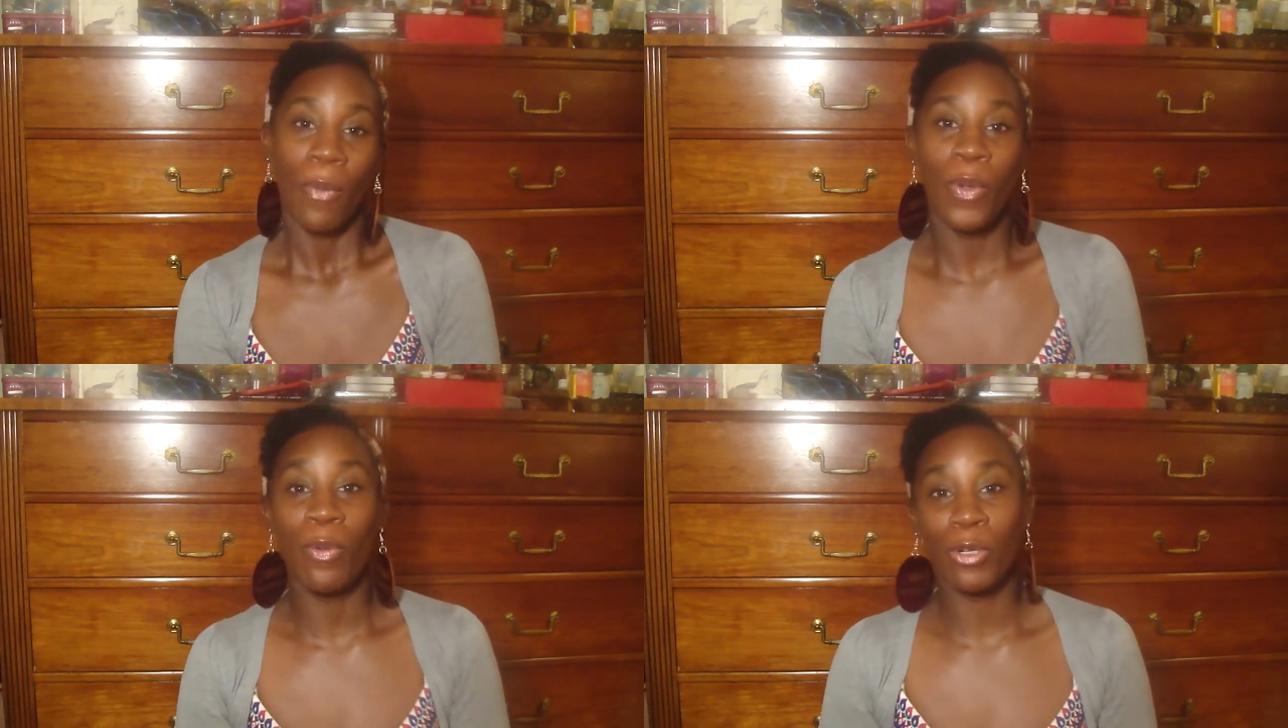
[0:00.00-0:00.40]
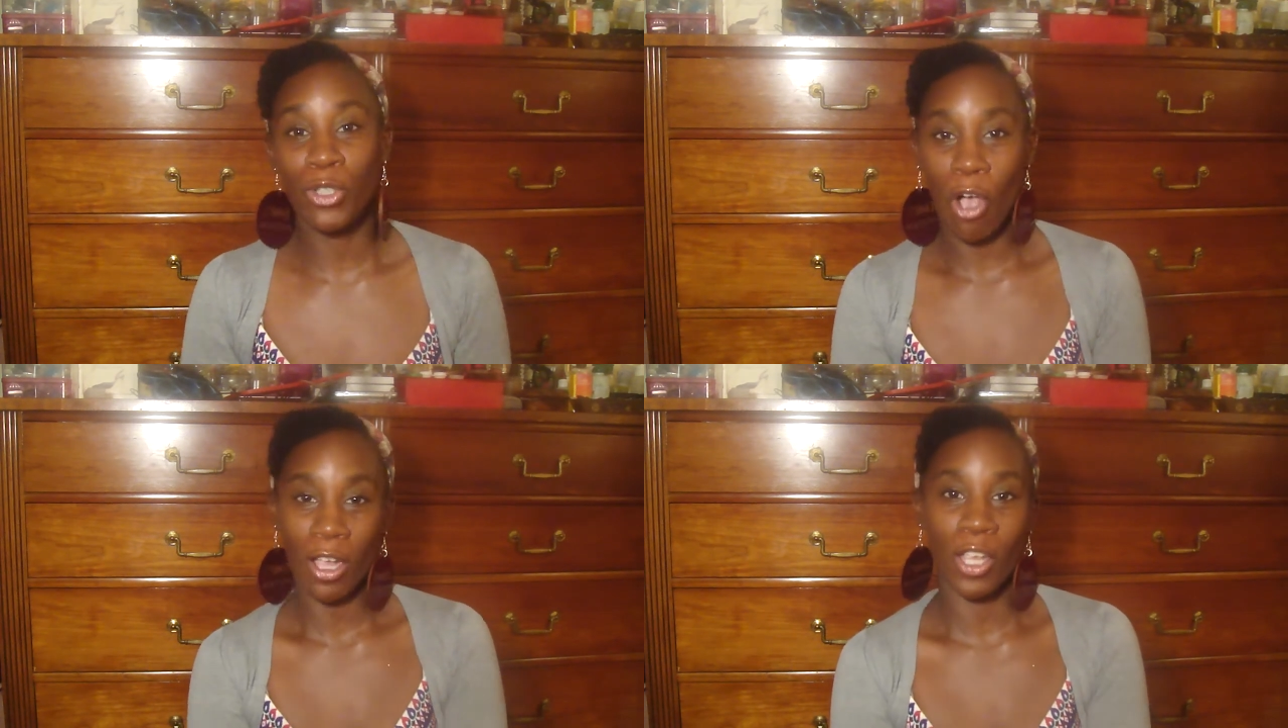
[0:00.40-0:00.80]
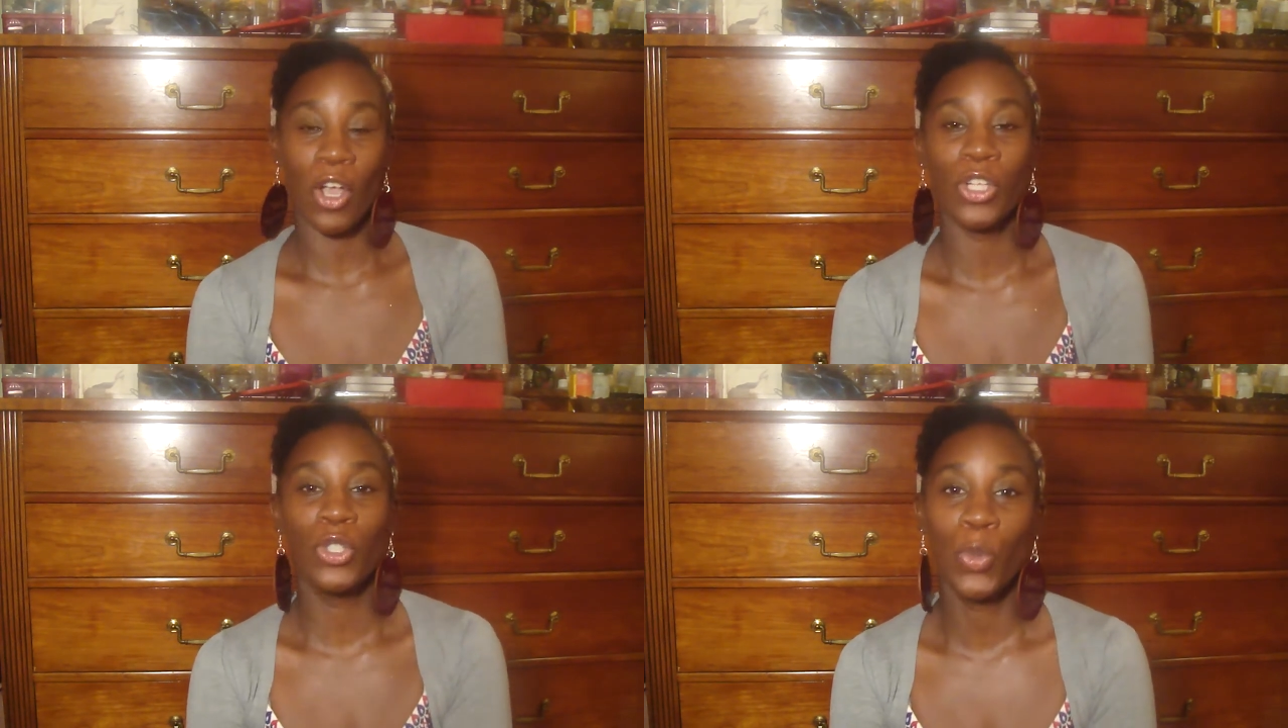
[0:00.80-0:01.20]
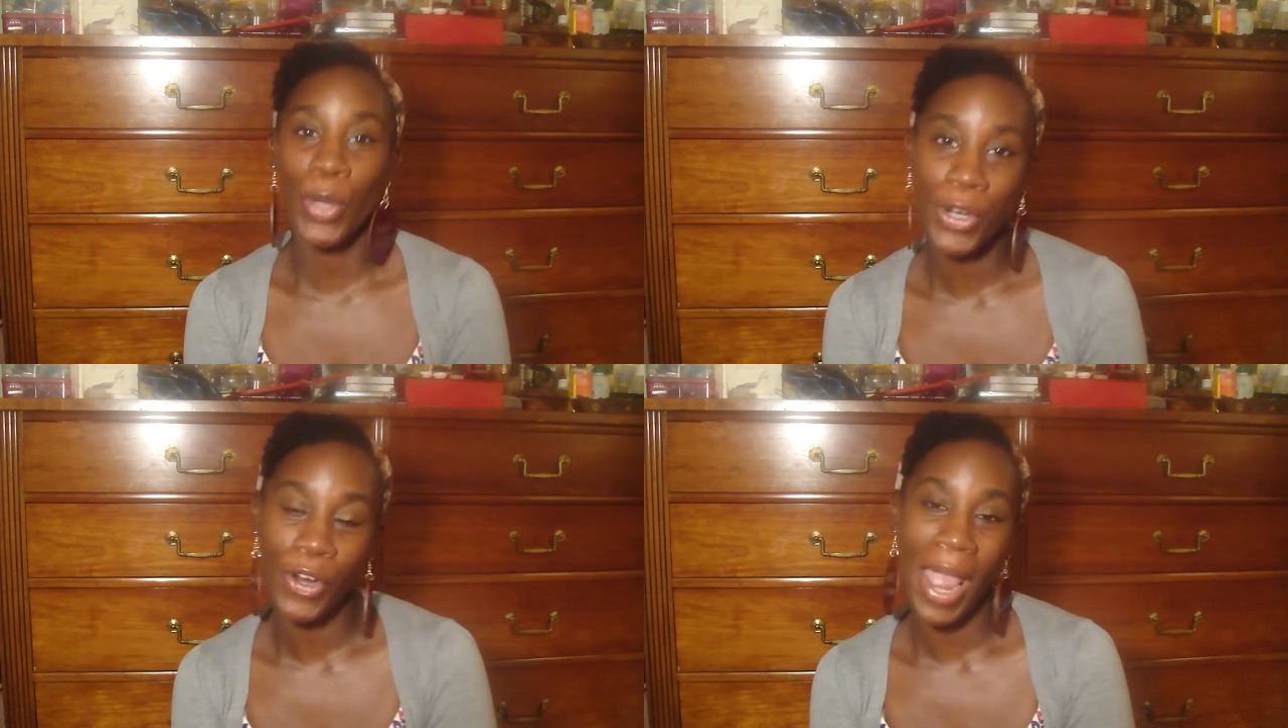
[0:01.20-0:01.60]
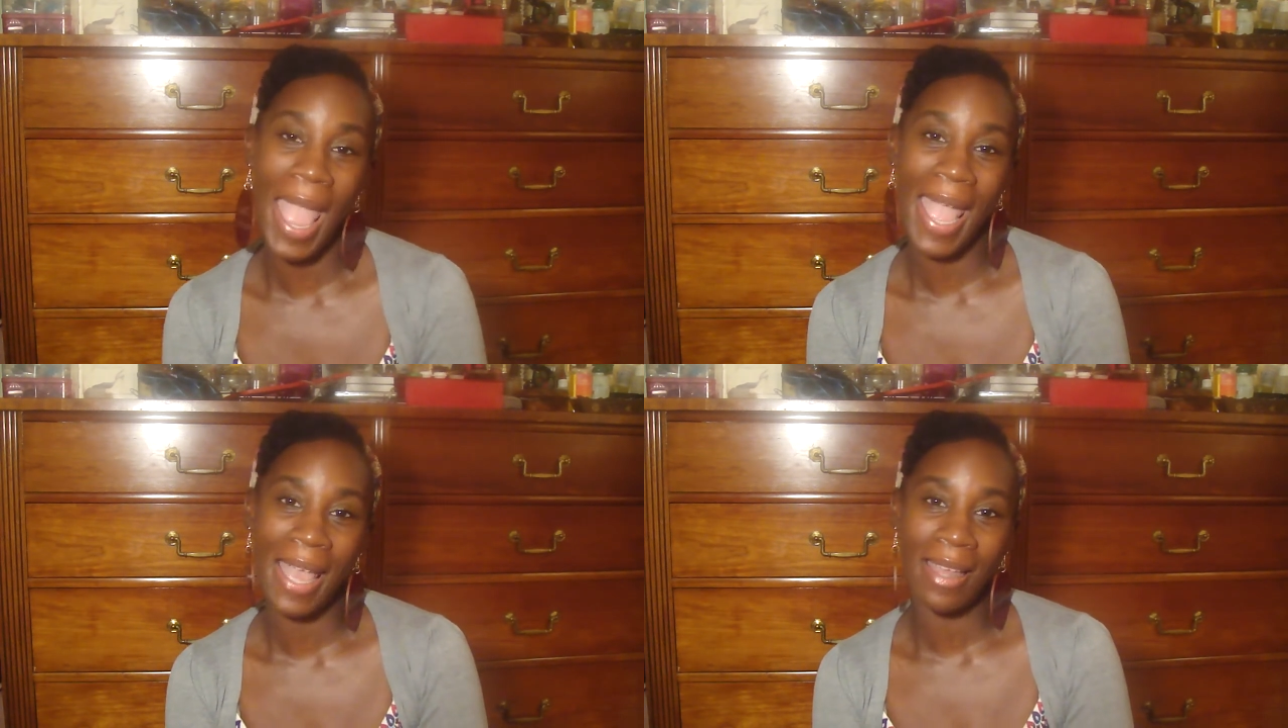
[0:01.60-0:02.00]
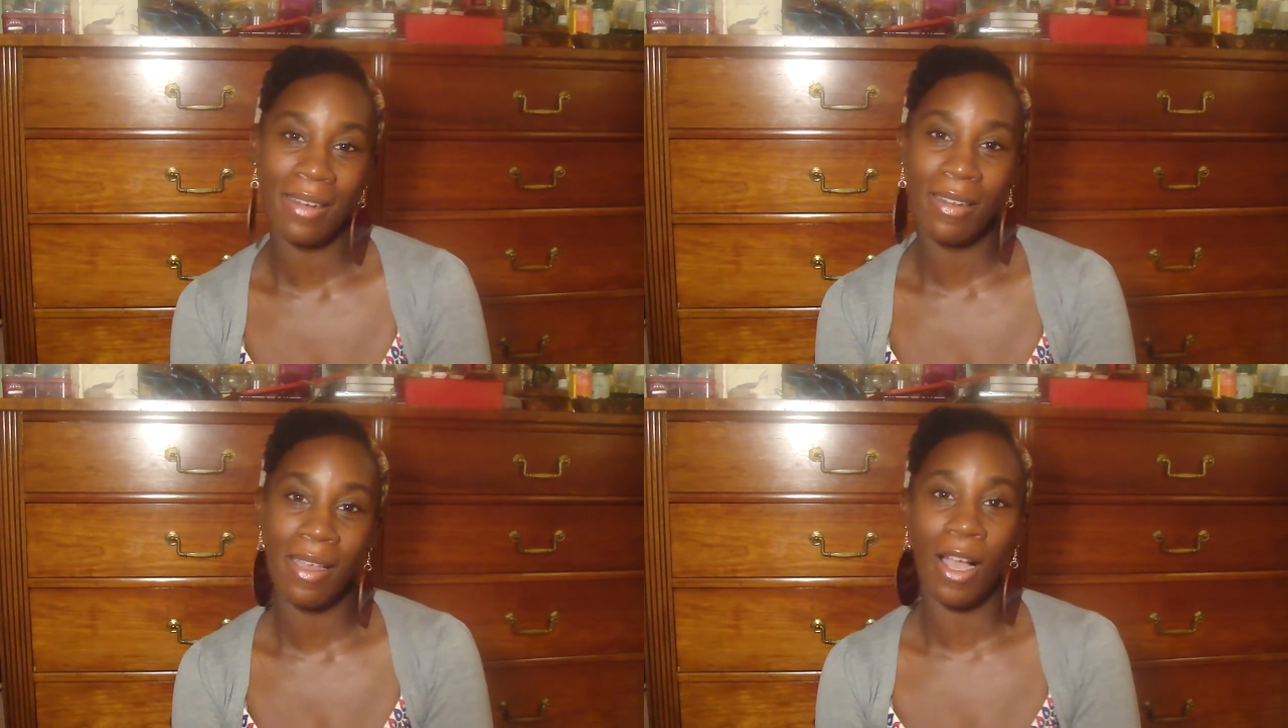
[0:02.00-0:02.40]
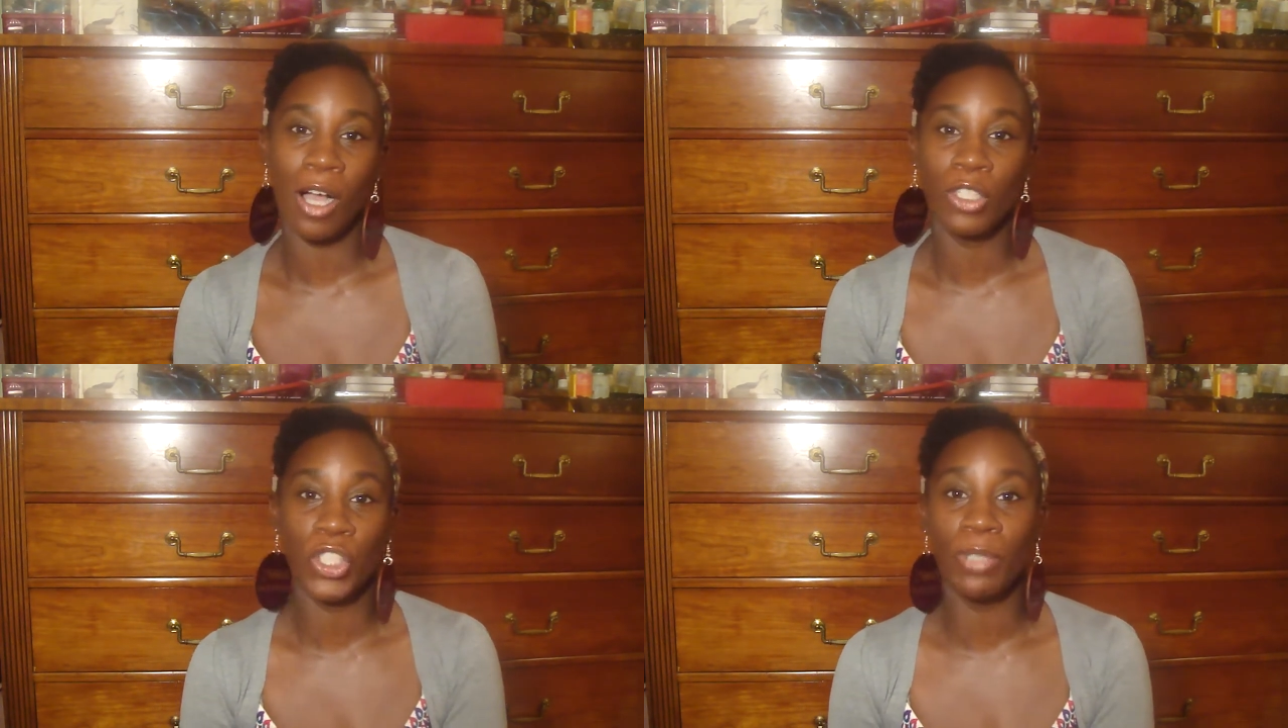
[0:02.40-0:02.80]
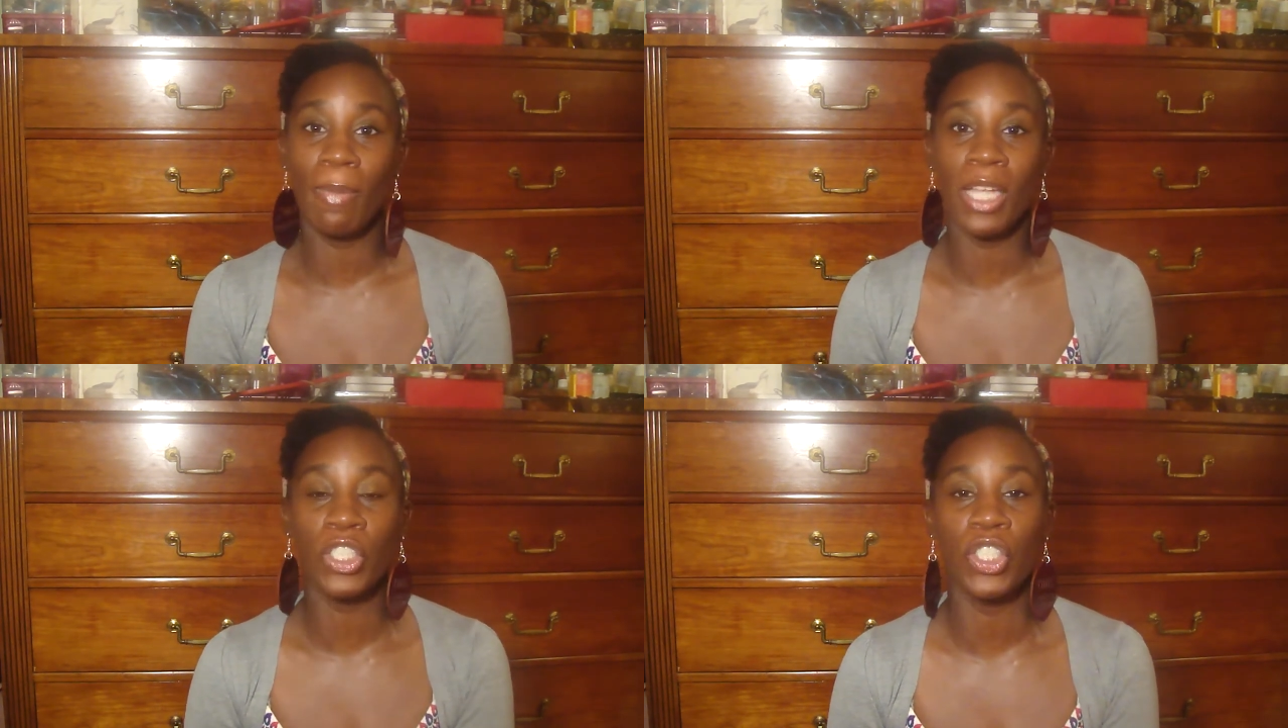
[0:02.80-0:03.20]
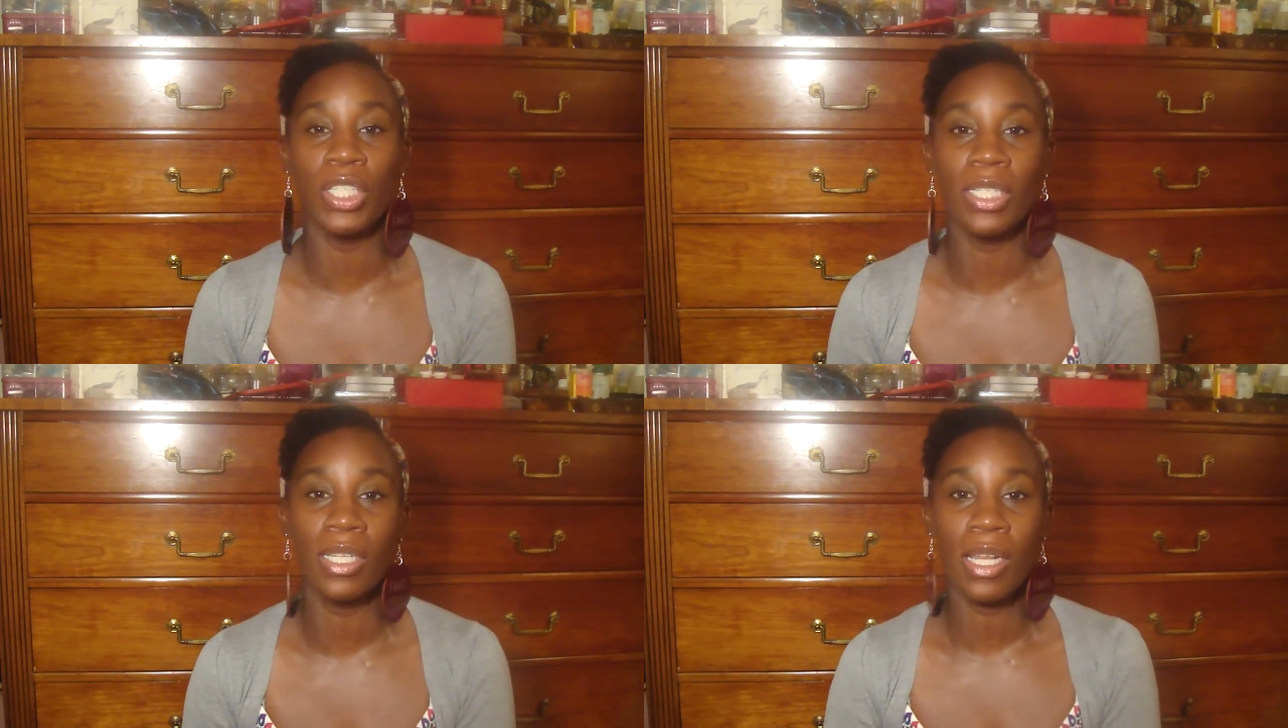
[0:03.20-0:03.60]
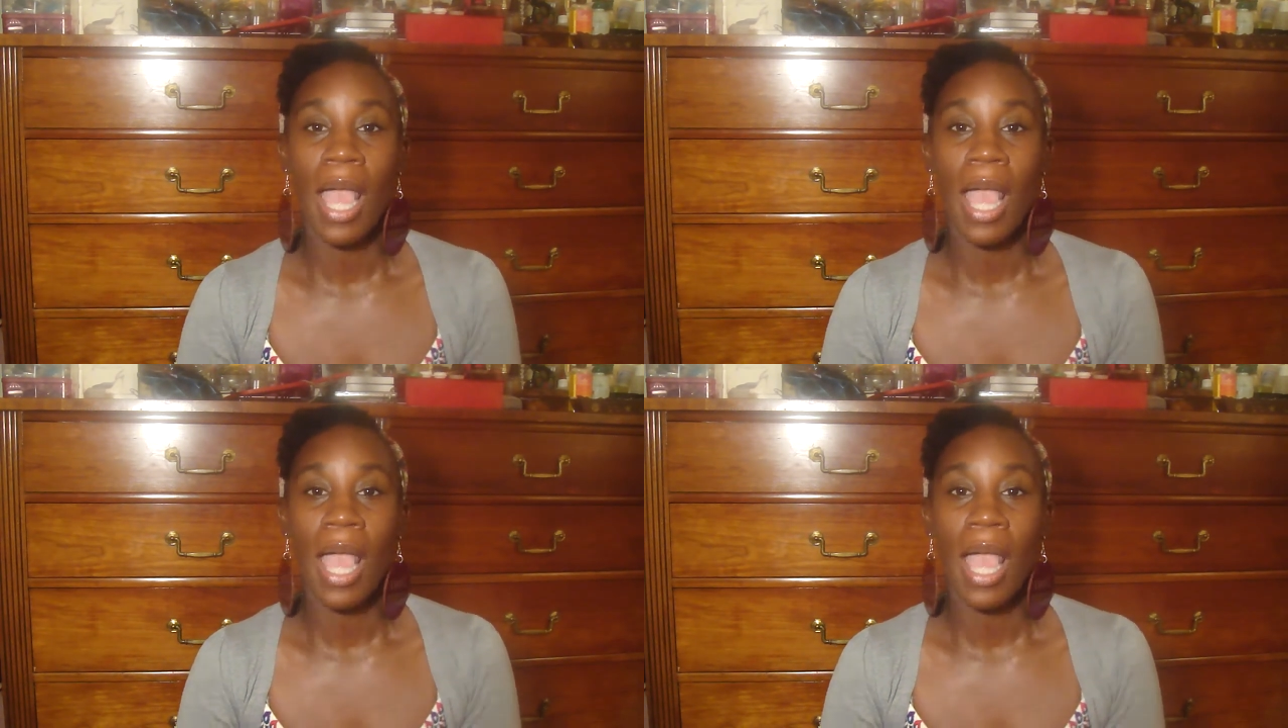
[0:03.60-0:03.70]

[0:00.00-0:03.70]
We were talking on Twitter and uh, she mentioned